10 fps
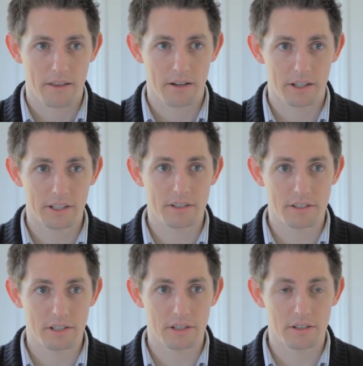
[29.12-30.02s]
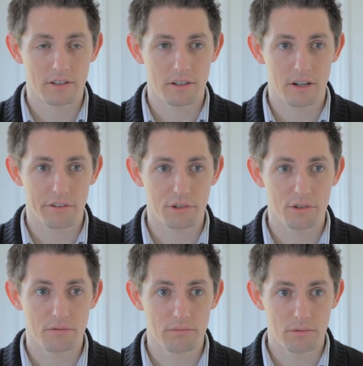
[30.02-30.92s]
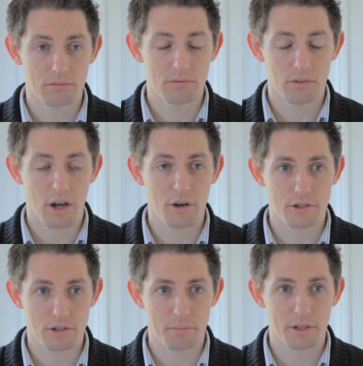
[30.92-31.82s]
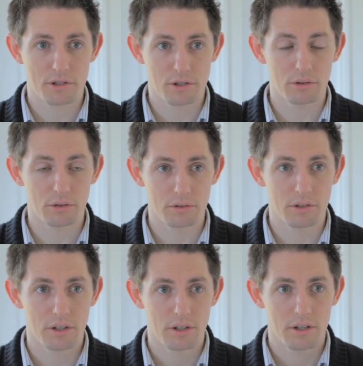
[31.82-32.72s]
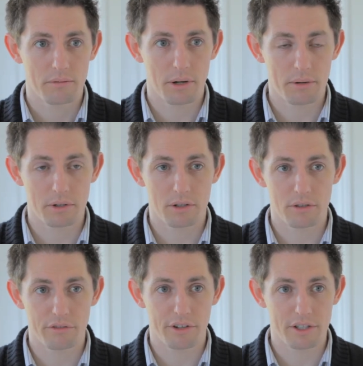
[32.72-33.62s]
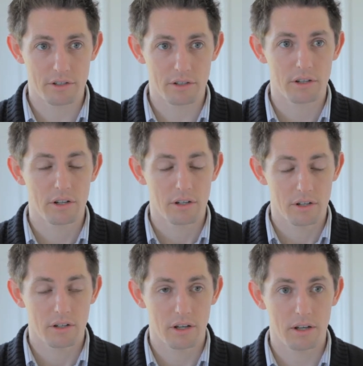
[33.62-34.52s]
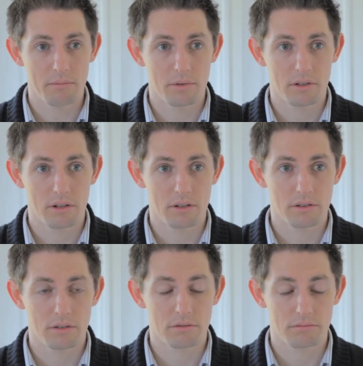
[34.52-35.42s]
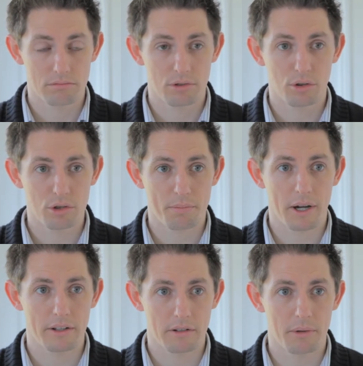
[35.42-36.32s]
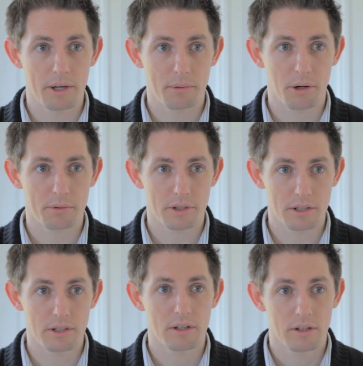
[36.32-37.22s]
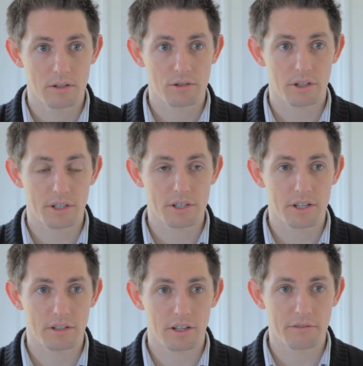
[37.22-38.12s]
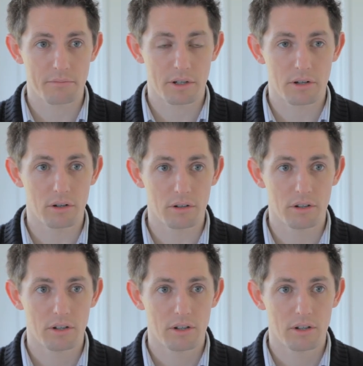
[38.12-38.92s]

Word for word: I did see a few houses being sold by McEwan Fraser um, close by to my property so I decided to give them a call.